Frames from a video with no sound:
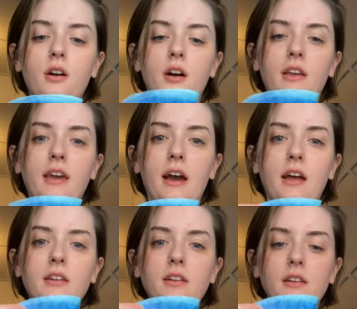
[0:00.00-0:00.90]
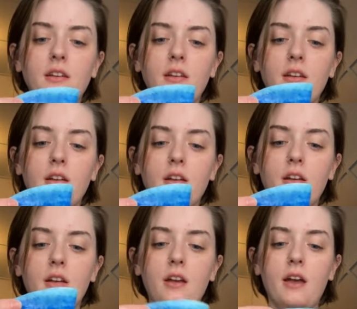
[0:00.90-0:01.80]
Again.
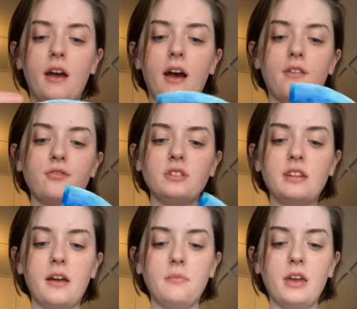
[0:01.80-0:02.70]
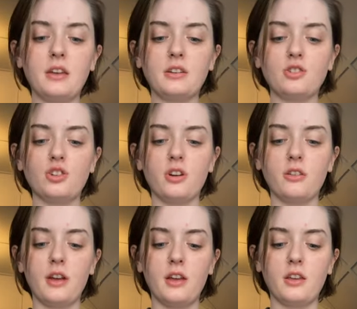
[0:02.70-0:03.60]
Every time making sure
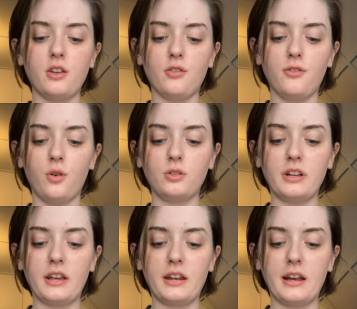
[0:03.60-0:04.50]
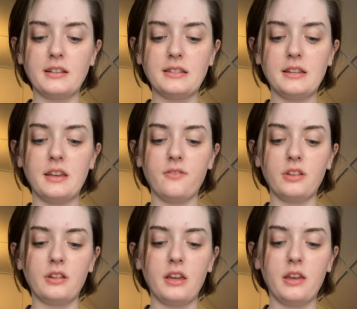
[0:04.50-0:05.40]
that you're folding it nice and
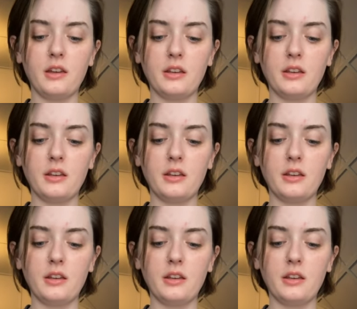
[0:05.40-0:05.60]
evenly.